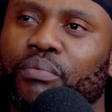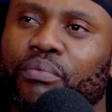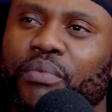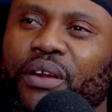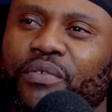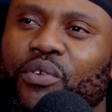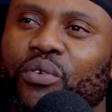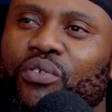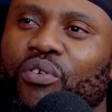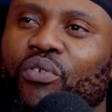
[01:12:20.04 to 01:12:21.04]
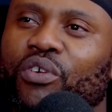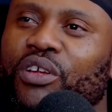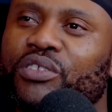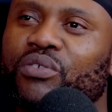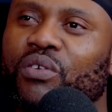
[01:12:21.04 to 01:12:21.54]
might have thrown the
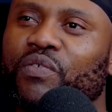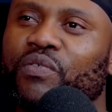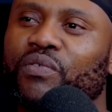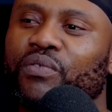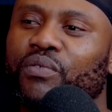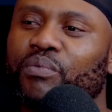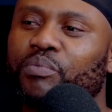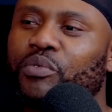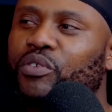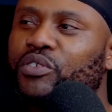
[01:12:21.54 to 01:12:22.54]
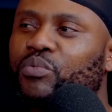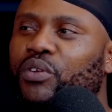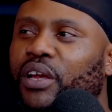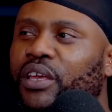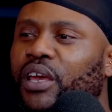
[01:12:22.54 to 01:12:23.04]
audience off. Because
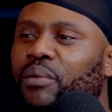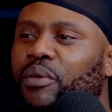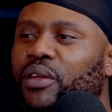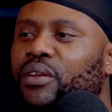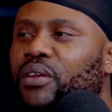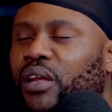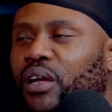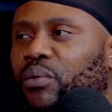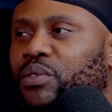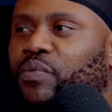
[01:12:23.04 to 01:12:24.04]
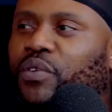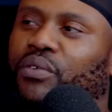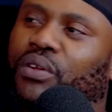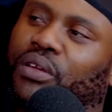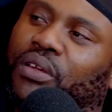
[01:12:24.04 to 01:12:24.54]
when I came in, like I was
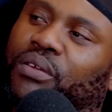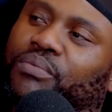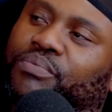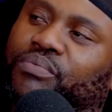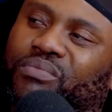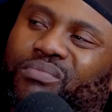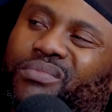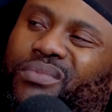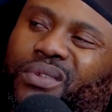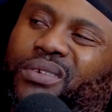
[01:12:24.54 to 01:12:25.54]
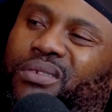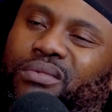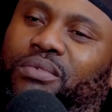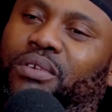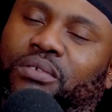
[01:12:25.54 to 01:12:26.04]
very,
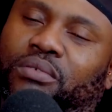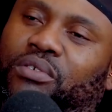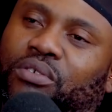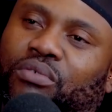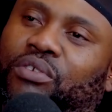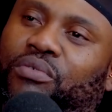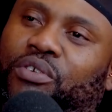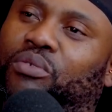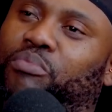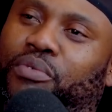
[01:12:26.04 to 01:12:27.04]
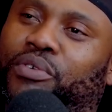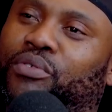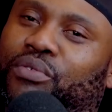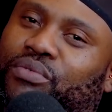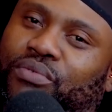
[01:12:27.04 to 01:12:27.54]
lyrical
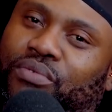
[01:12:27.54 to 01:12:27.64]
miracle.